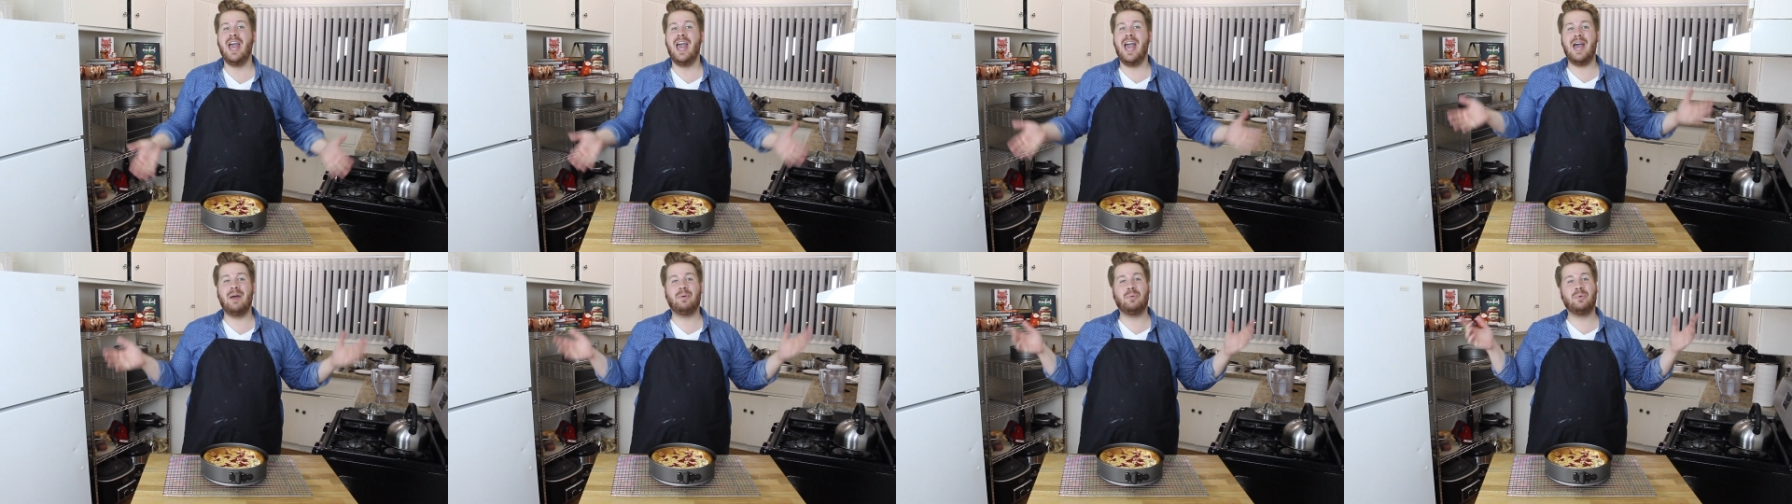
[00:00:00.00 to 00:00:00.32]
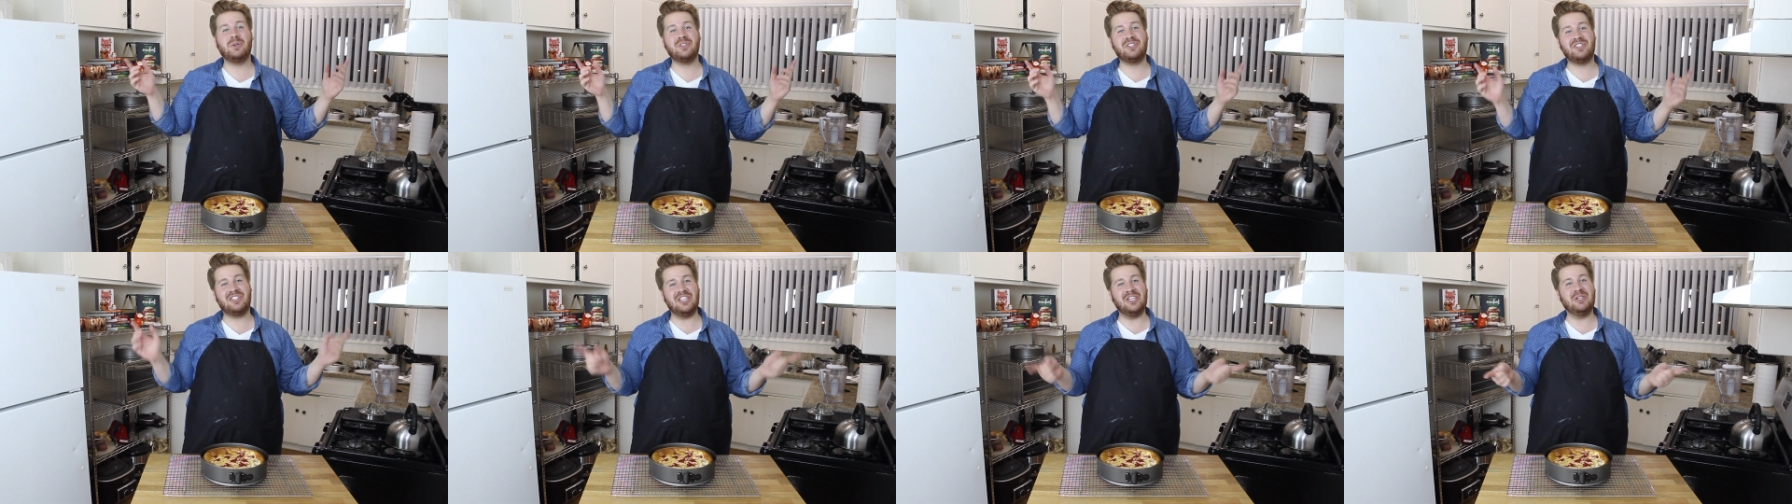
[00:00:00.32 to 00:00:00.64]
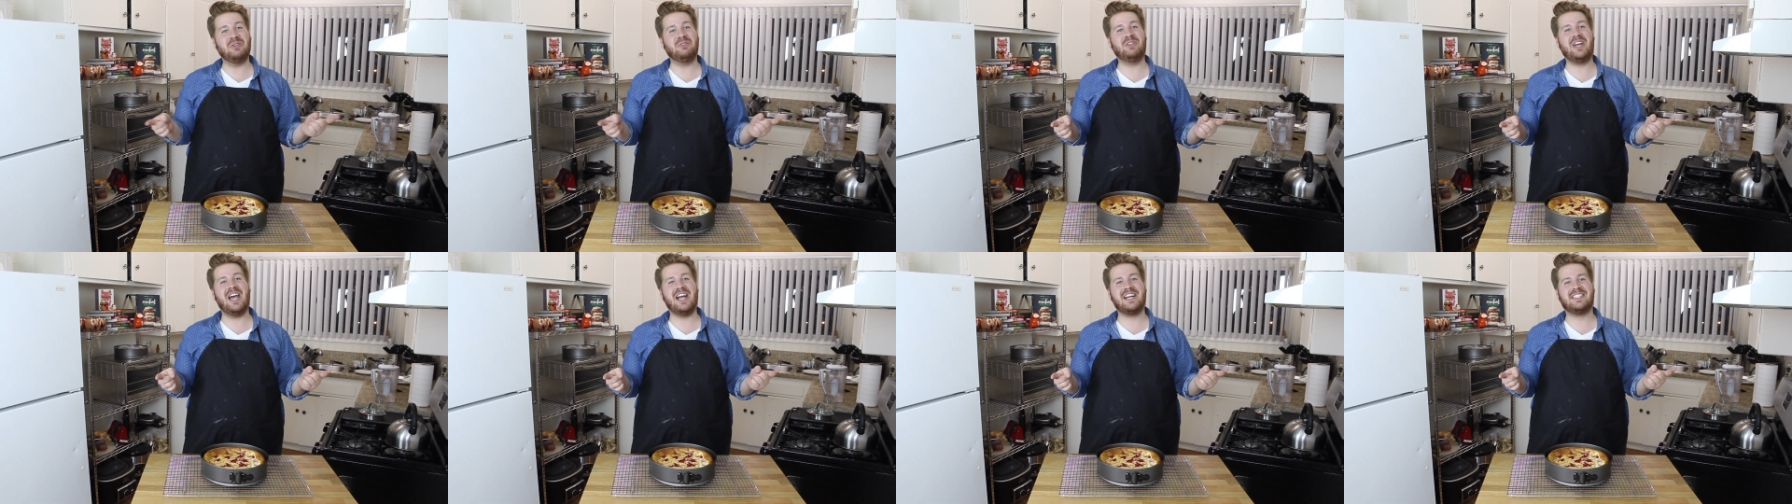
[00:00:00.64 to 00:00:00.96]
and we'll see
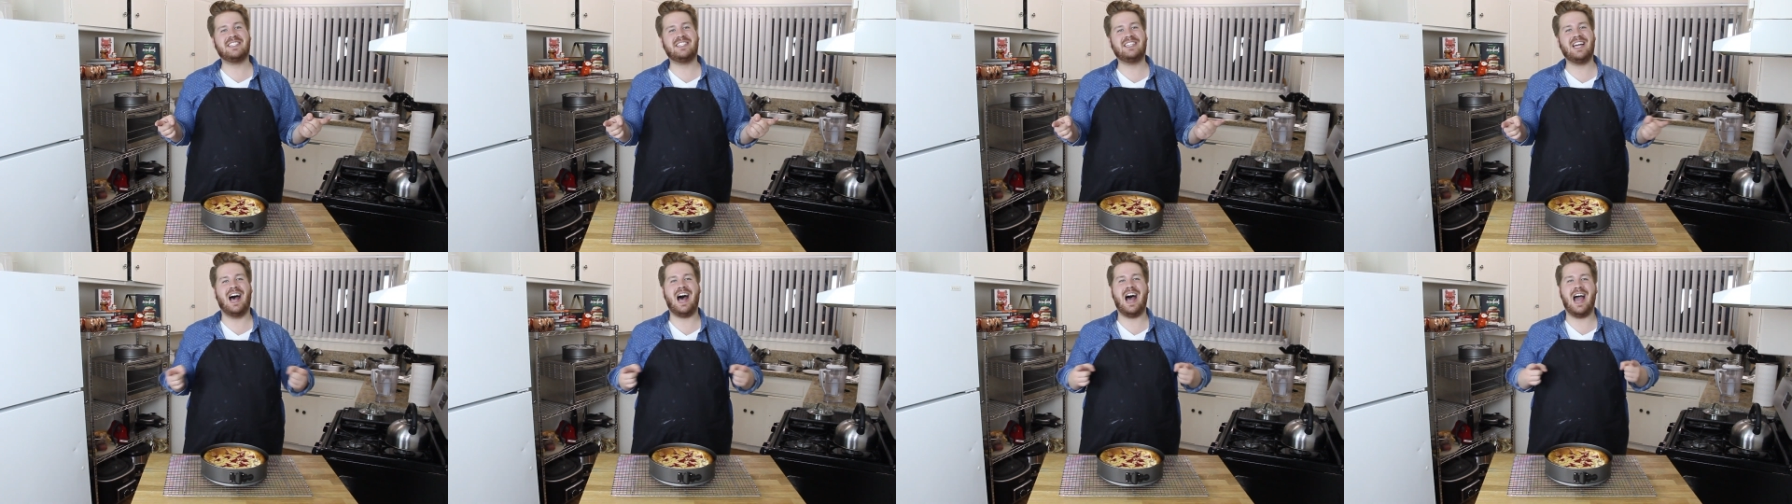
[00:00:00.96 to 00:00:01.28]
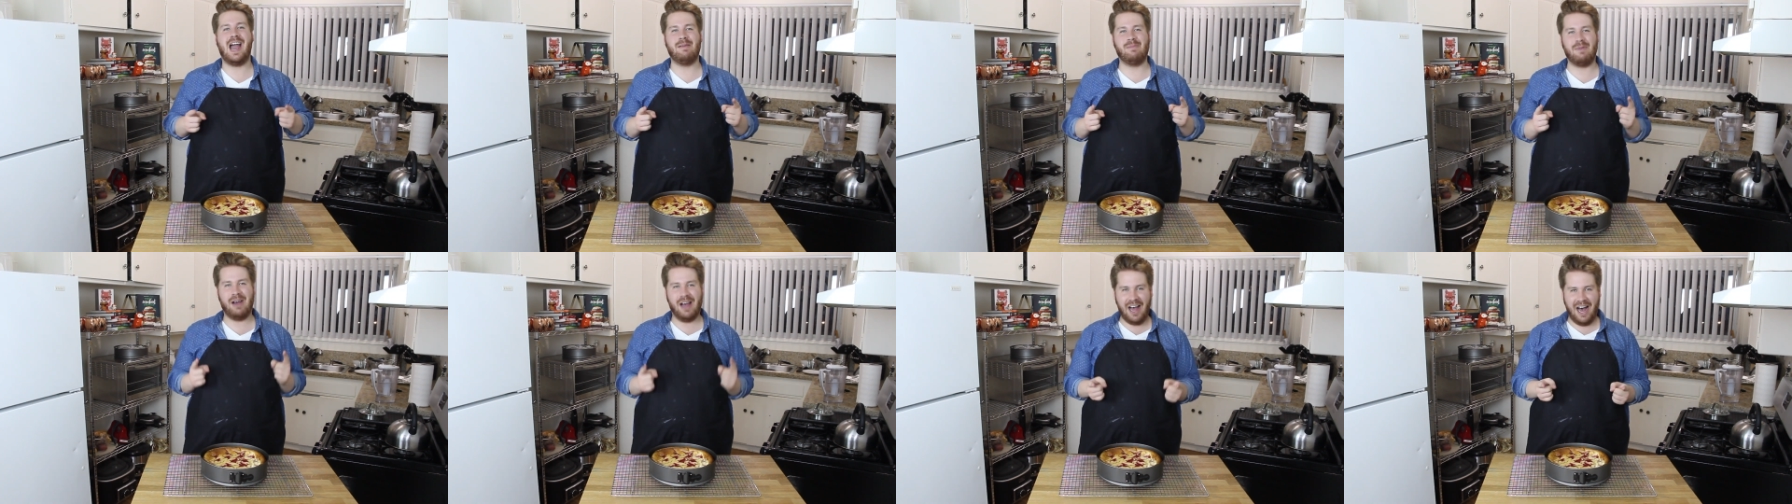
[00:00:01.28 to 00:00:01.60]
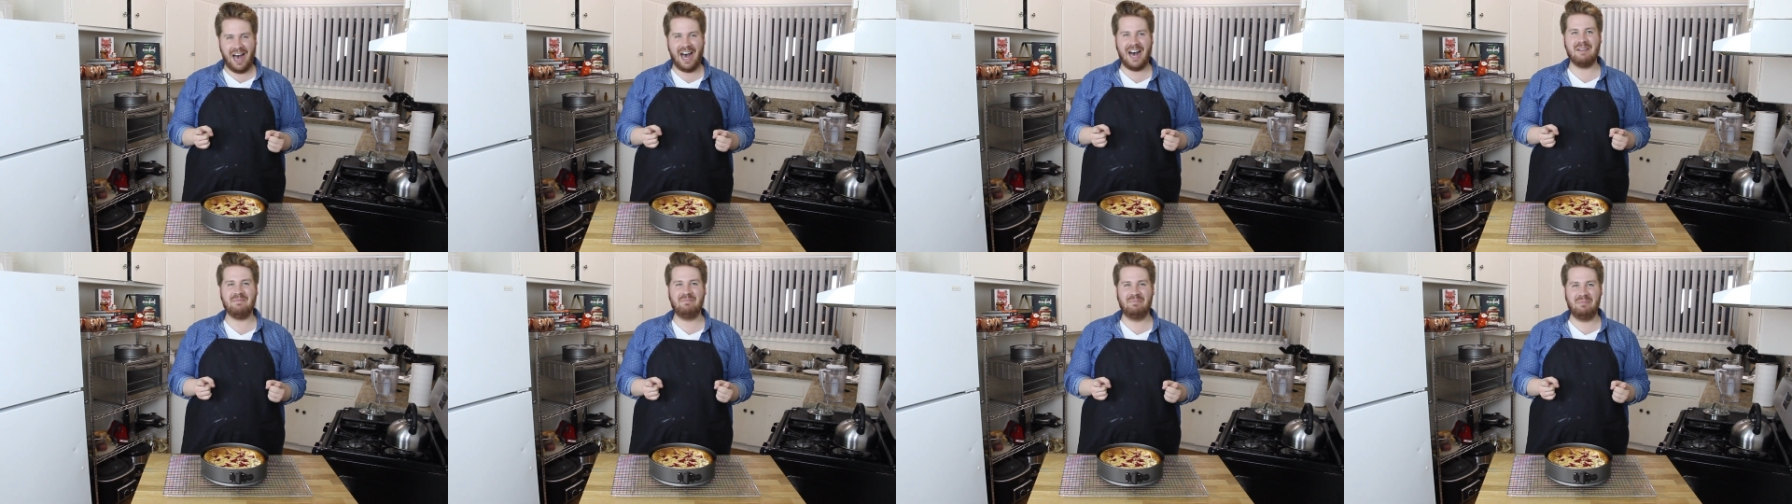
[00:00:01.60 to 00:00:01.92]
you next time
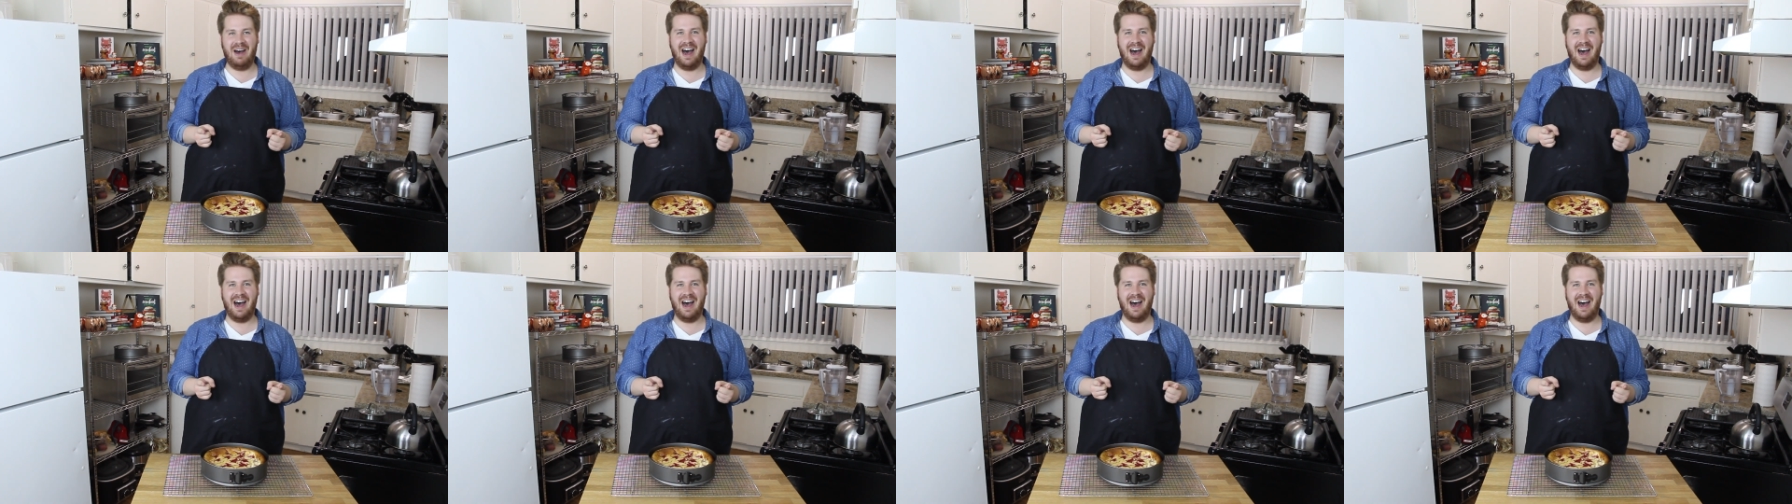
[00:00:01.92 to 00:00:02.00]
on